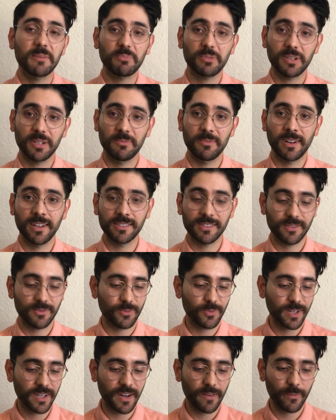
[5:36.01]
pretty much
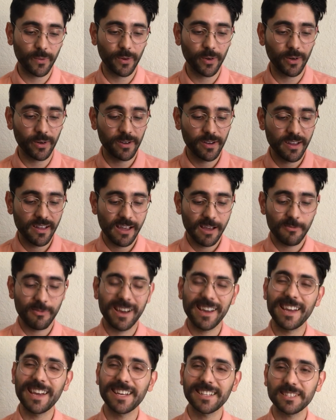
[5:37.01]
whenever
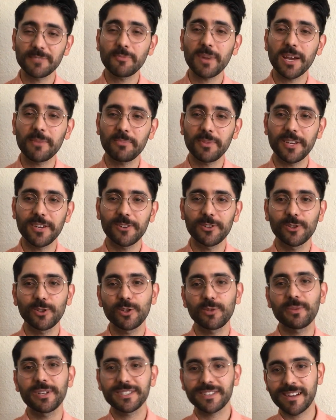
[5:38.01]
my hands might be a
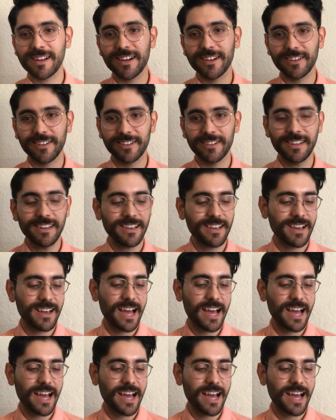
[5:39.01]
little bit tired.